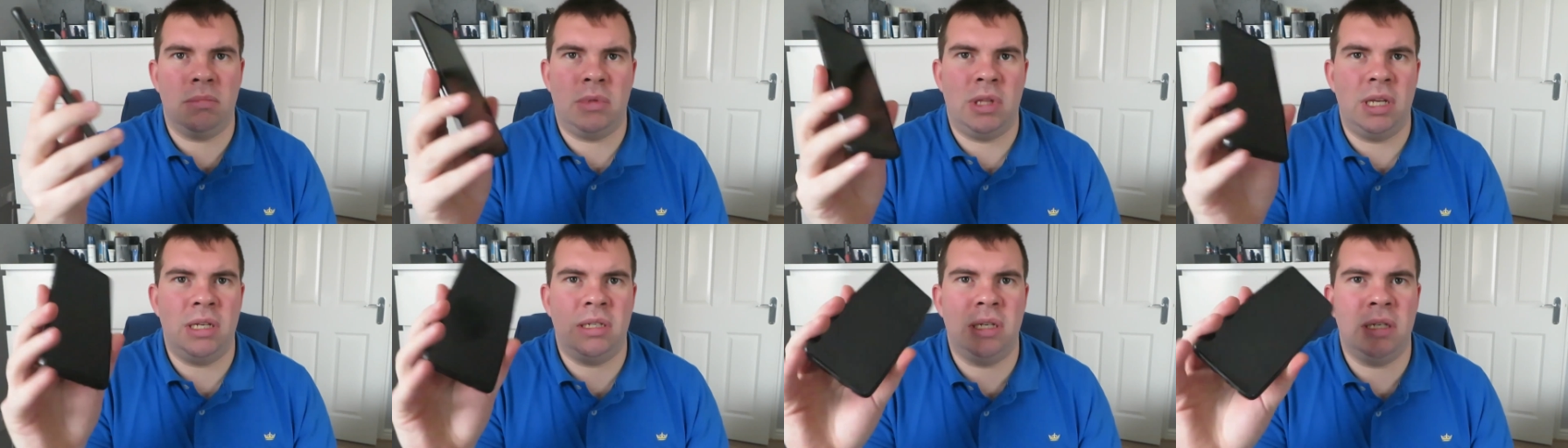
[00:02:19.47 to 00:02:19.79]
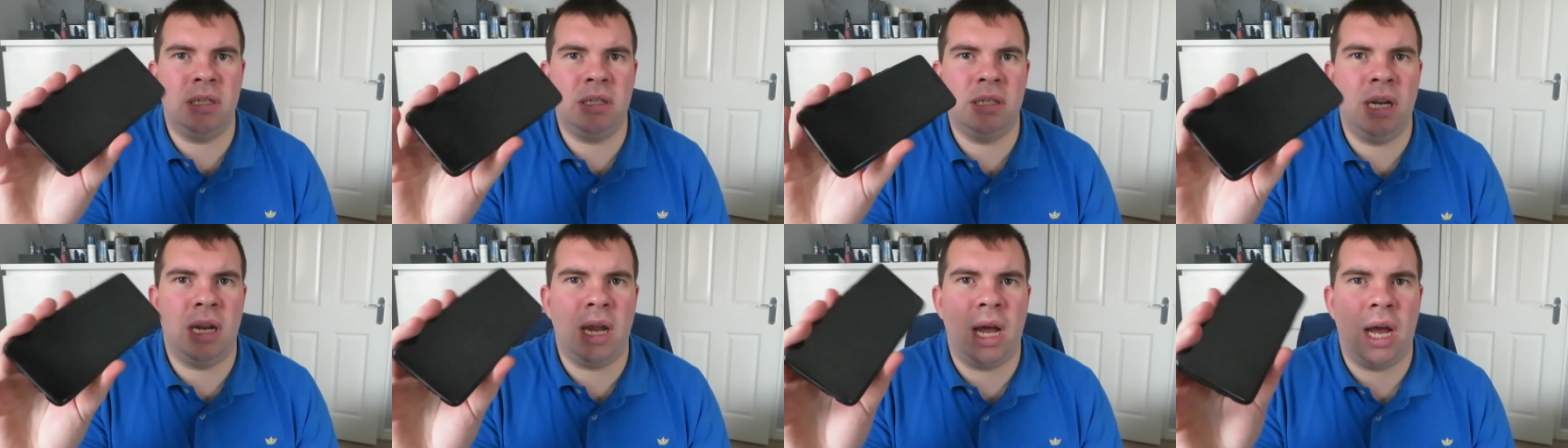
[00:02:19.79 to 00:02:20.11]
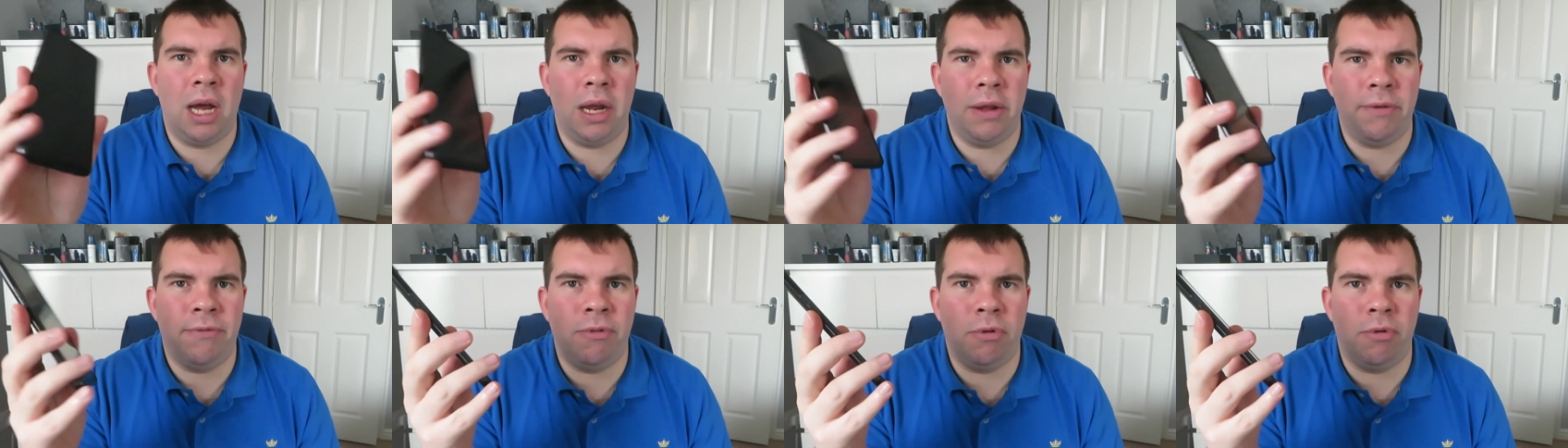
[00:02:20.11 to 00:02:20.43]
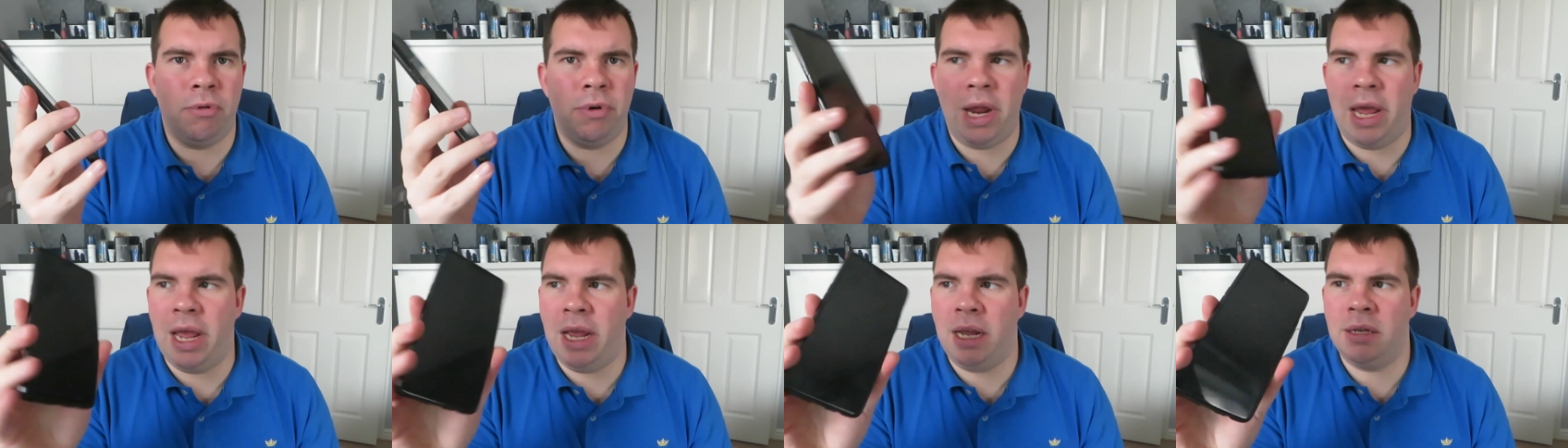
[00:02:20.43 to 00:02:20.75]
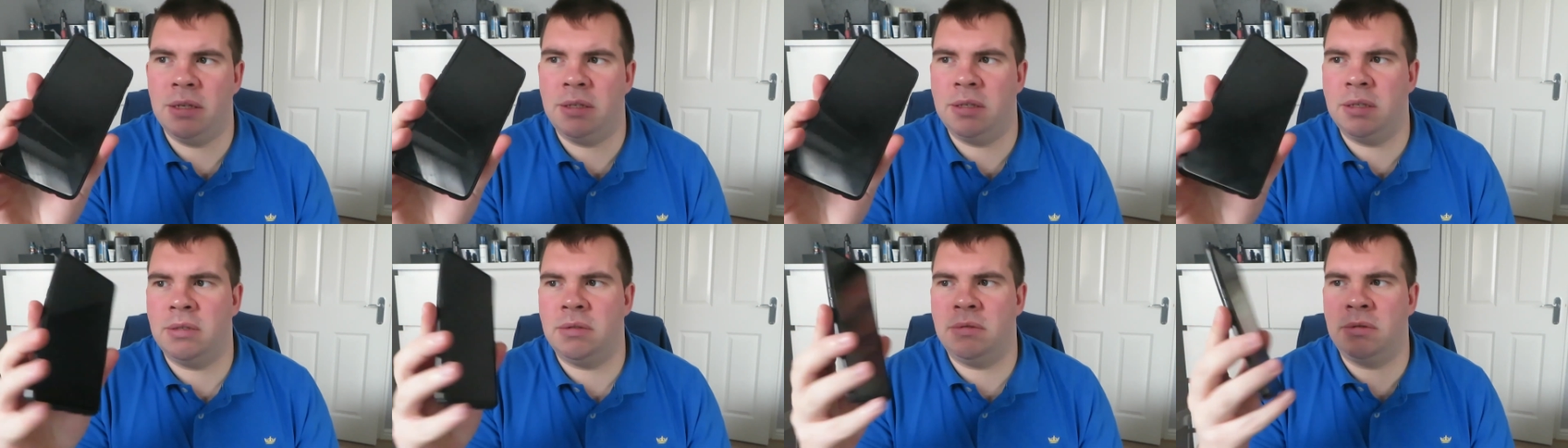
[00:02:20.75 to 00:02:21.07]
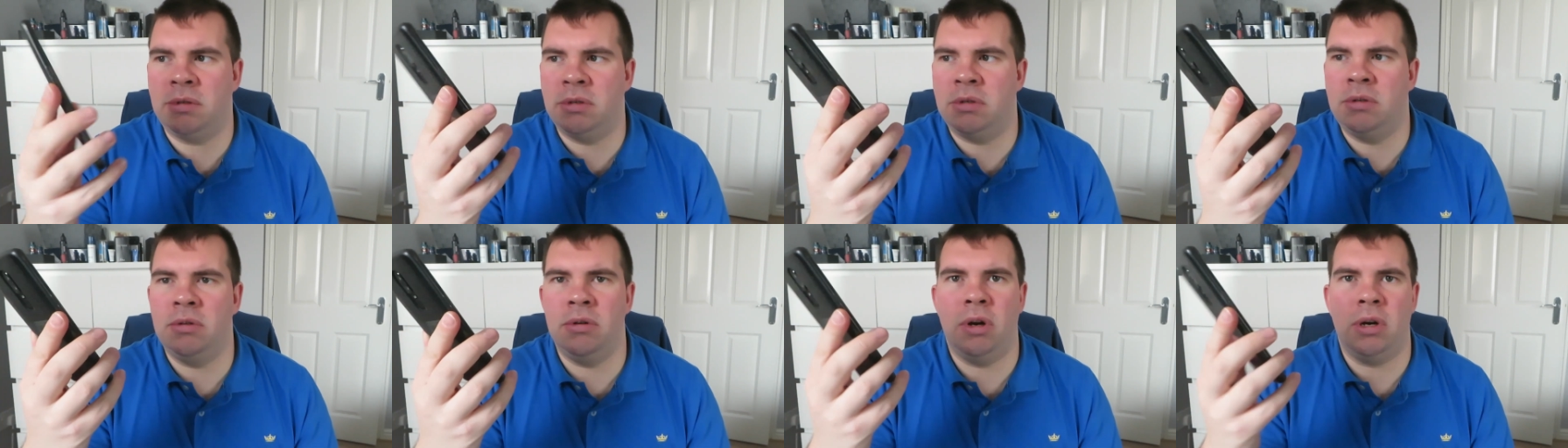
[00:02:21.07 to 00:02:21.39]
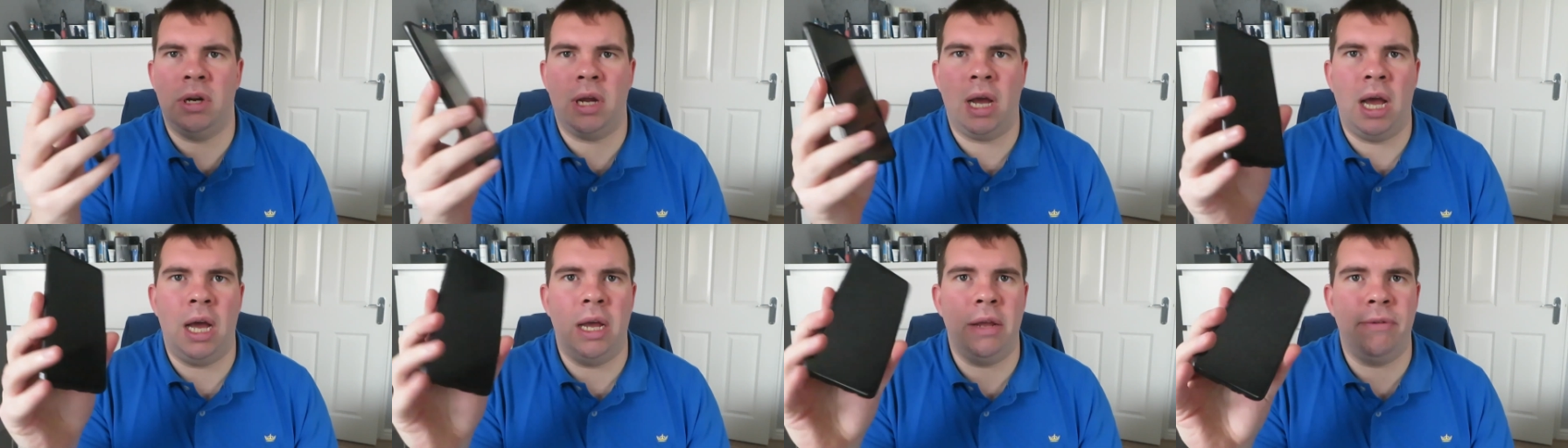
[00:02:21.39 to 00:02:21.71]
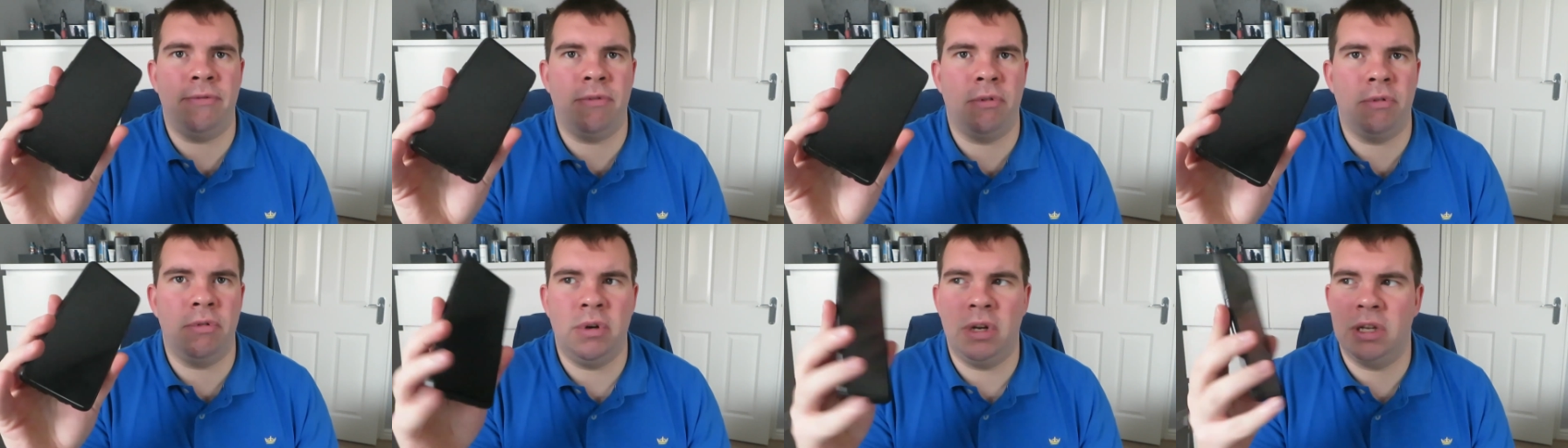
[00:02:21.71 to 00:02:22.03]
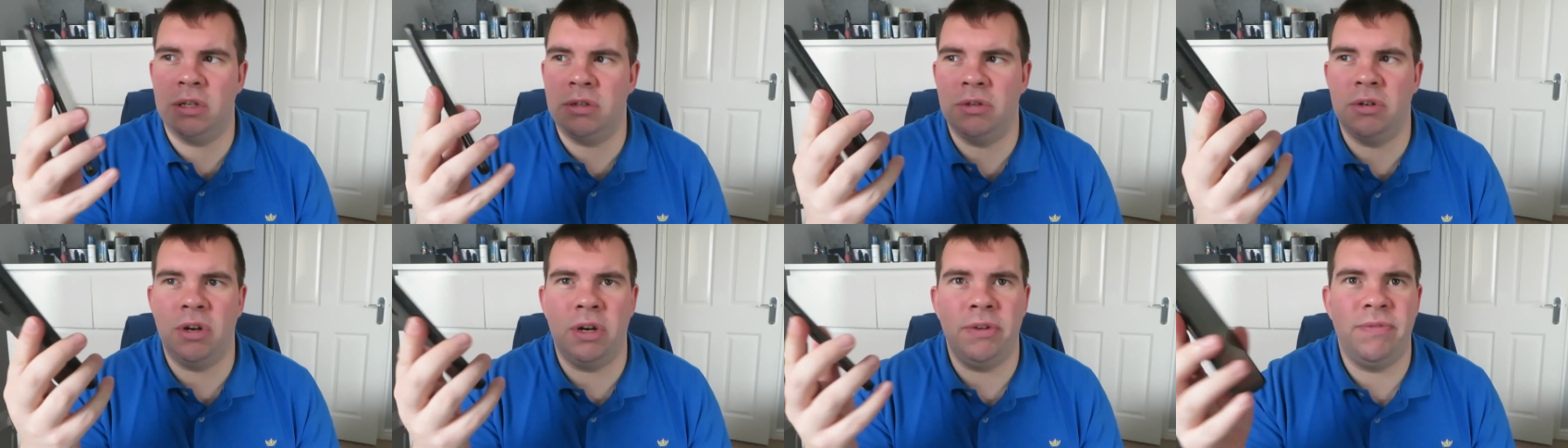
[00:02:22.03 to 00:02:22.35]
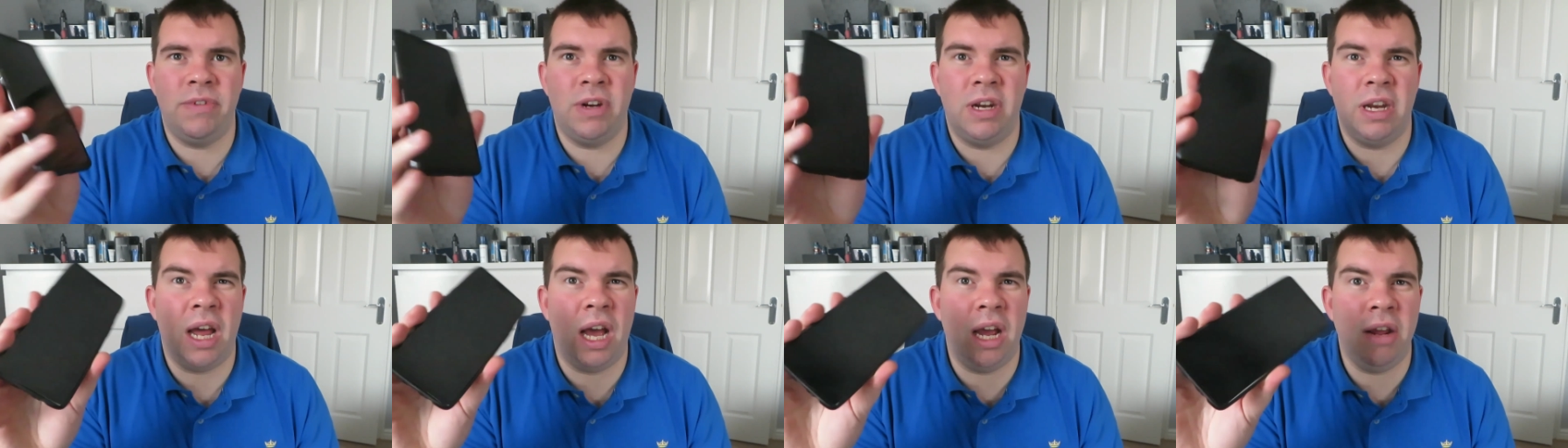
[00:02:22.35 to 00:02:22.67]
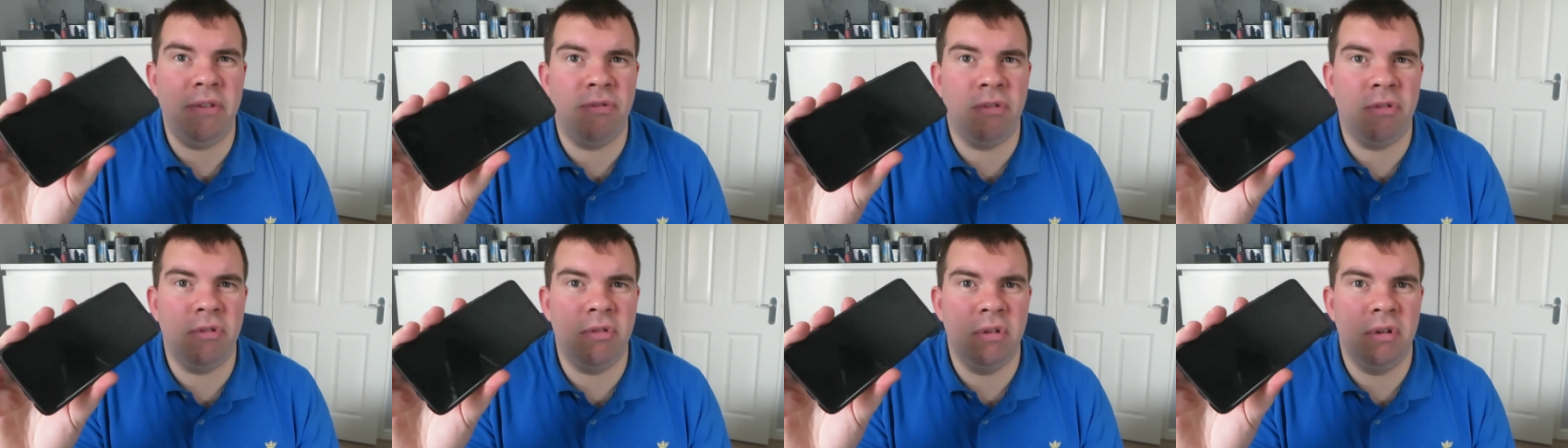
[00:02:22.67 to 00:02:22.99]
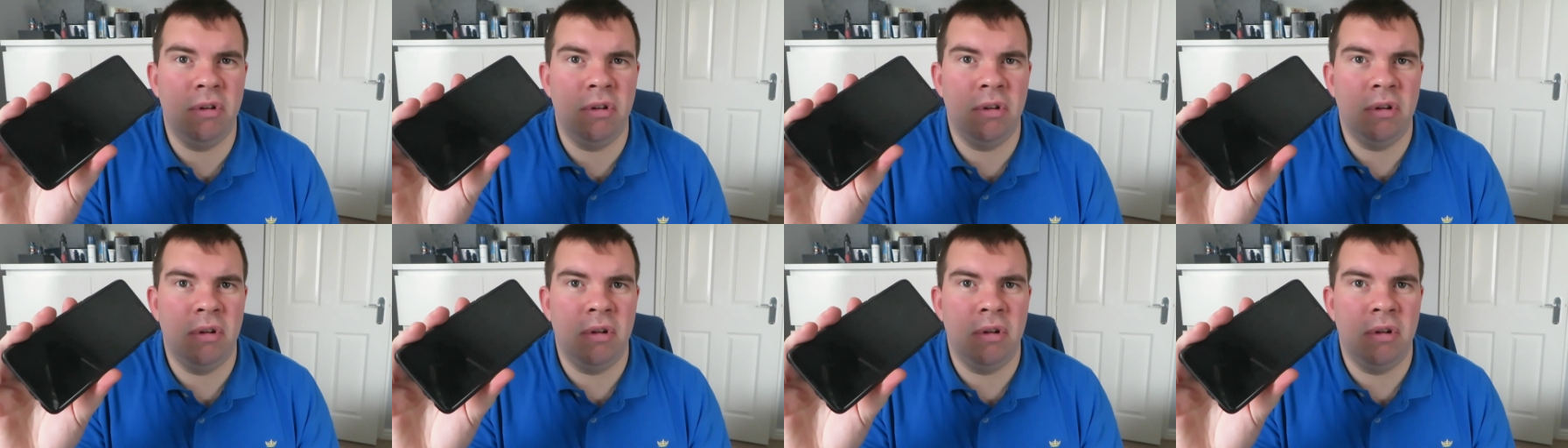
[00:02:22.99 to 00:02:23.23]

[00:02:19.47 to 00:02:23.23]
This isn't an iPhone X. It's not an iPhone. It's not even an iPhone.